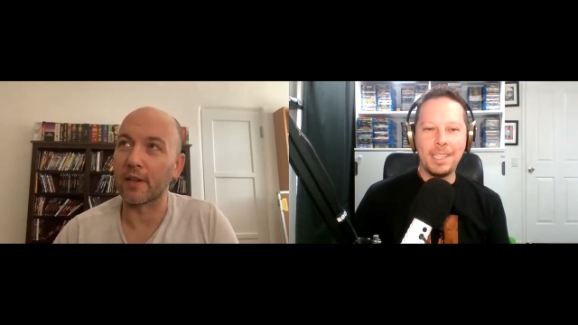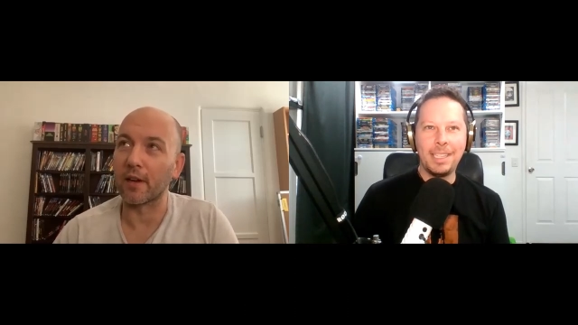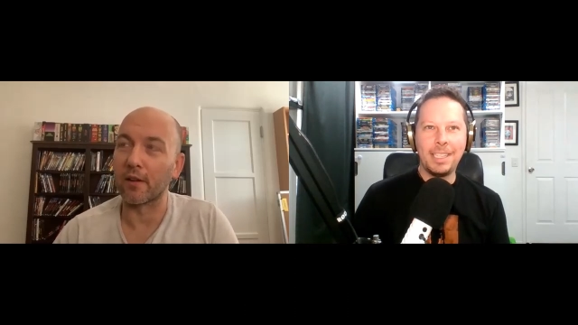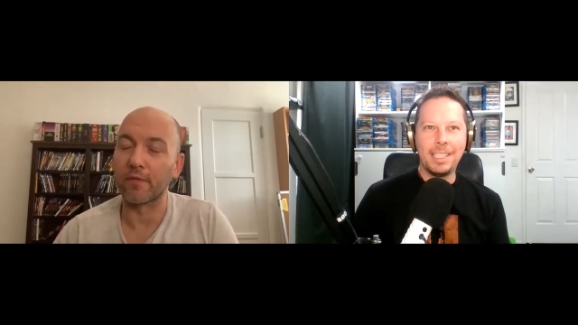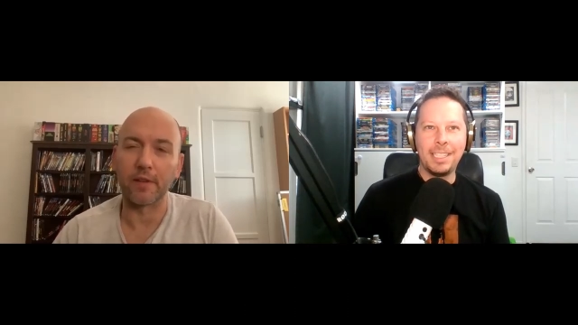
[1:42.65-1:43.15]

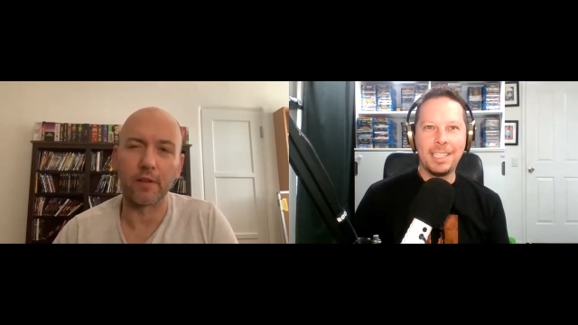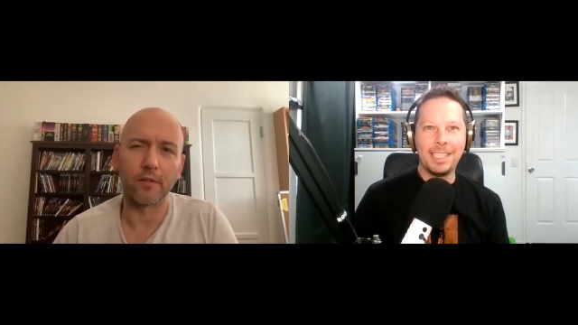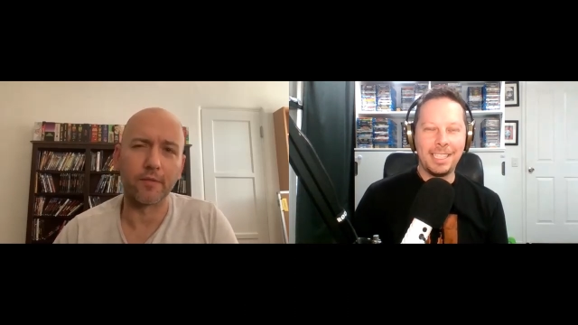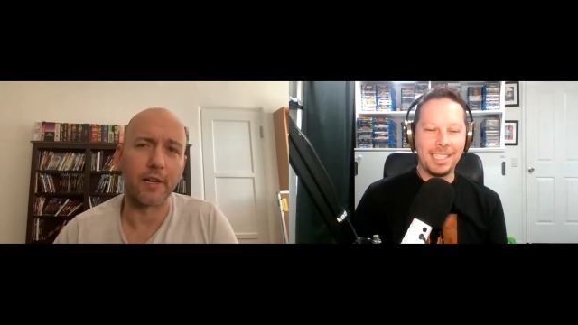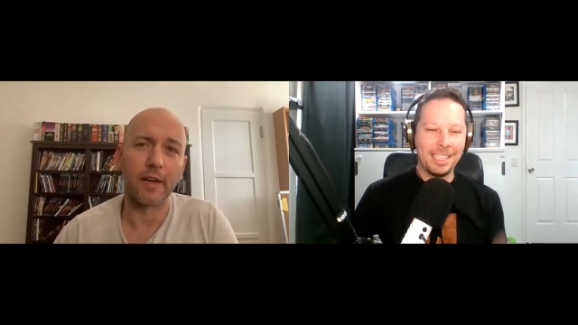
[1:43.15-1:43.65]
Speaker 1: our fear
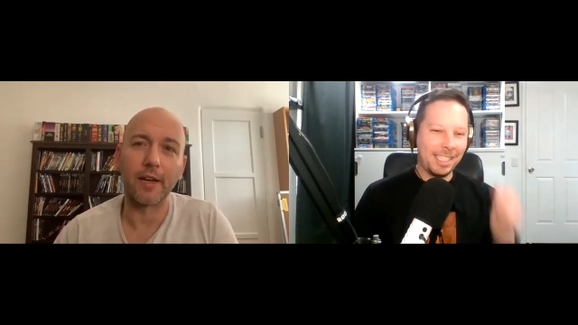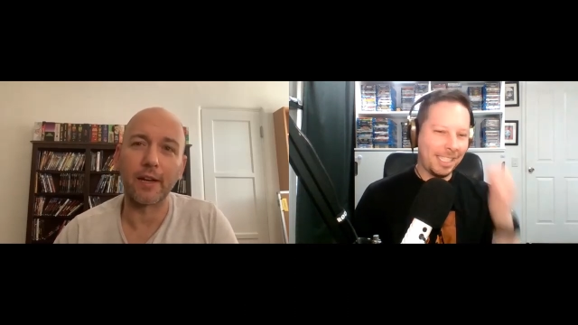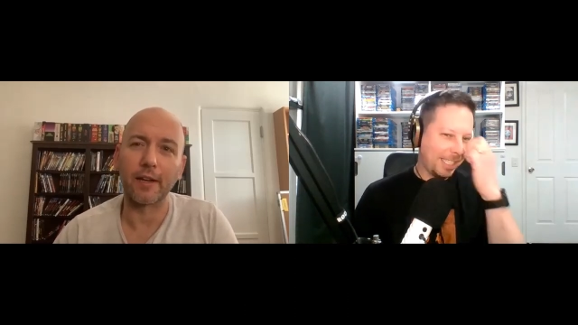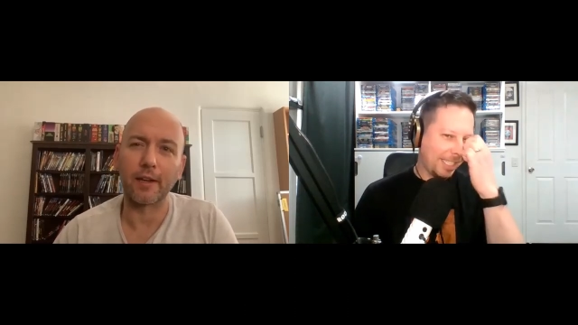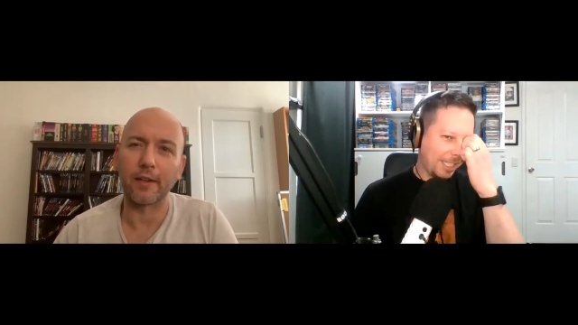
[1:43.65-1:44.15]
of
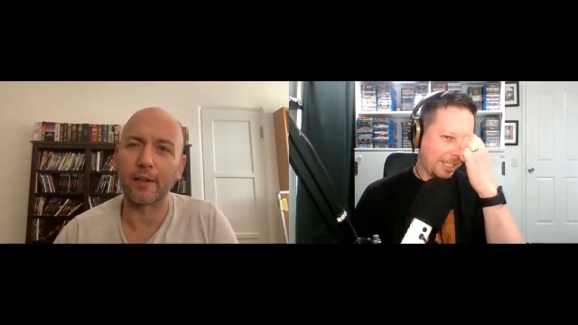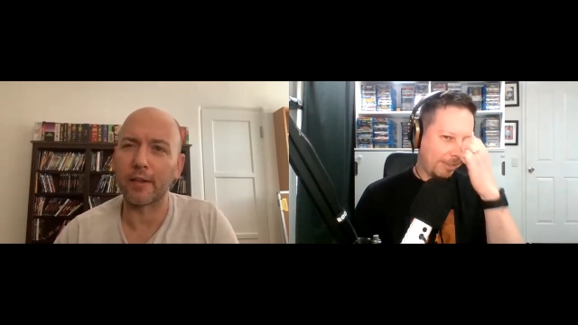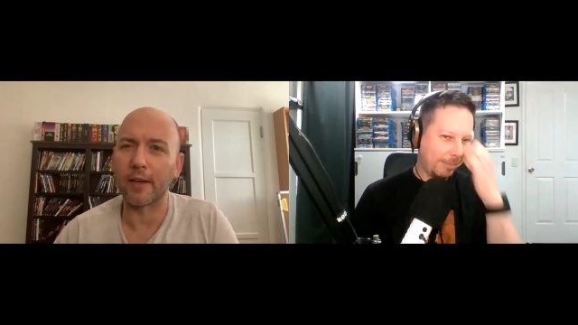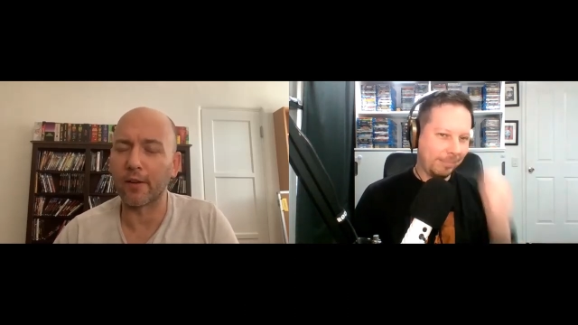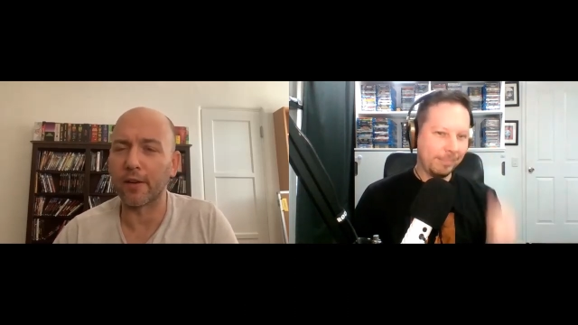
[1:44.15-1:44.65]
dying in a
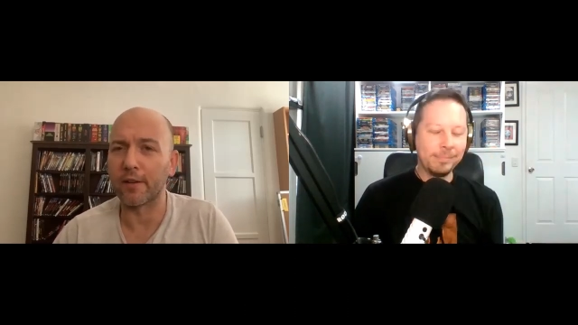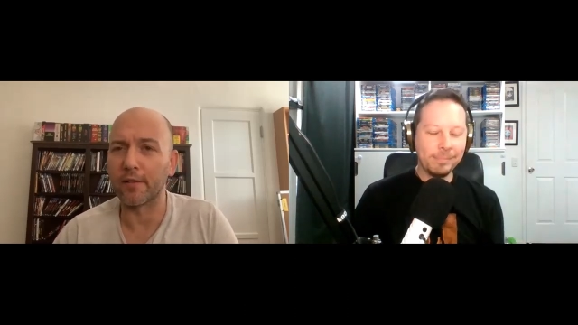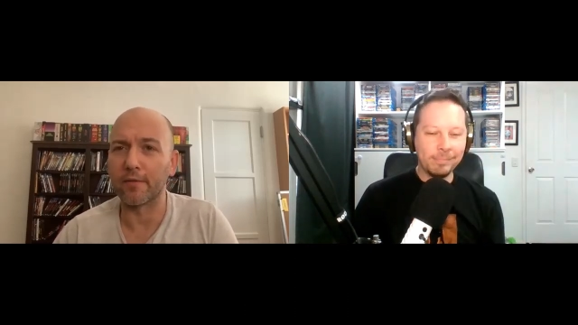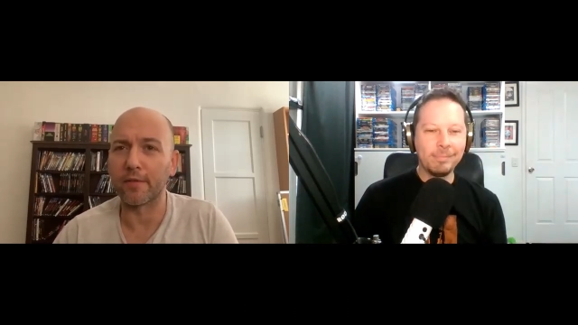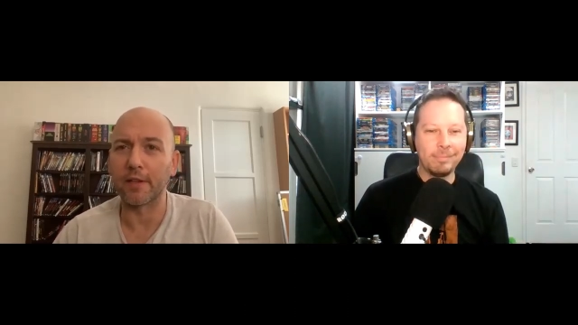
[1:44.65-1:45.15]

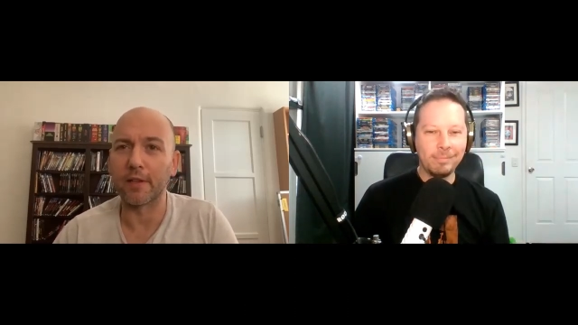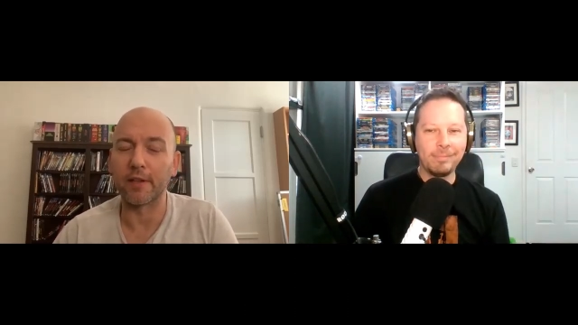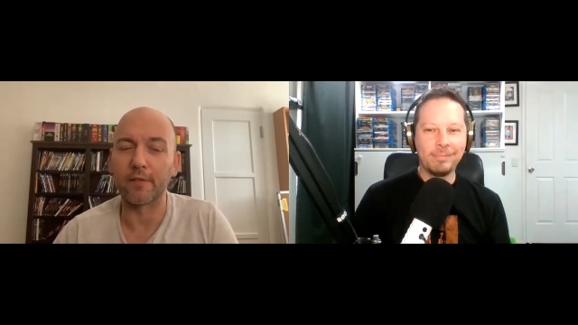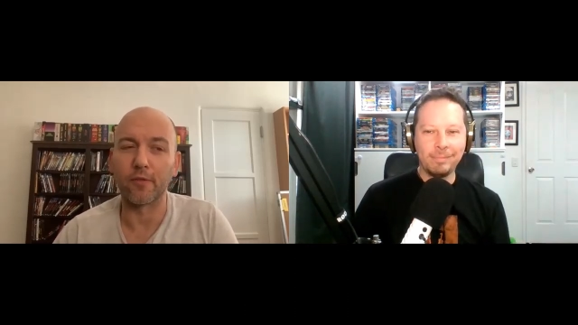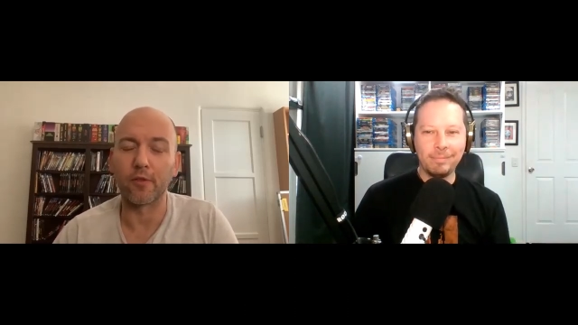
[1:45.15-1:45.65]
narrative
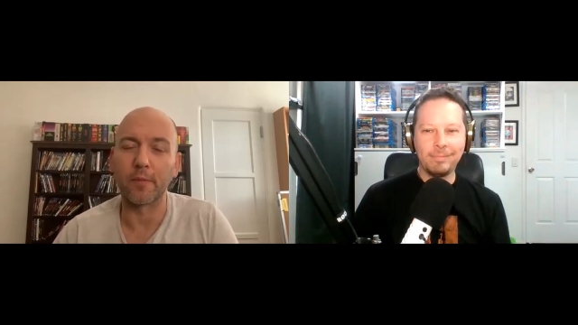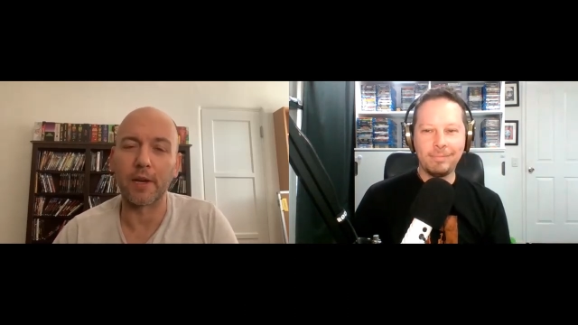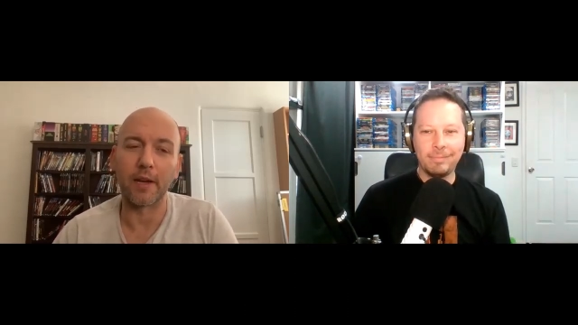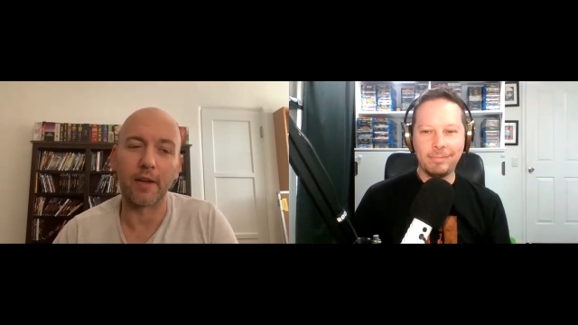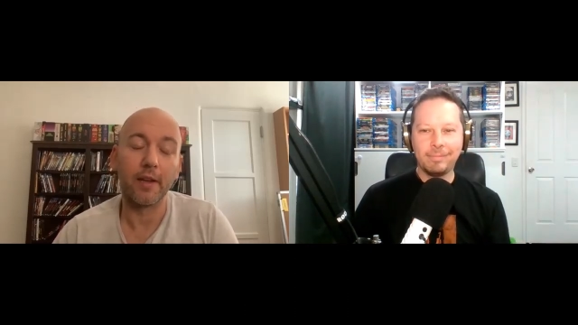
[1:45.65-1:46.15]
uh,
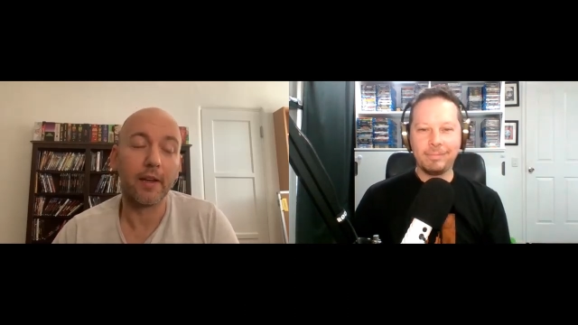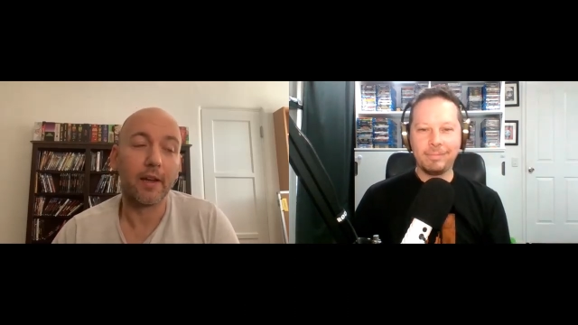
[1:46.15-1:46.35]
format.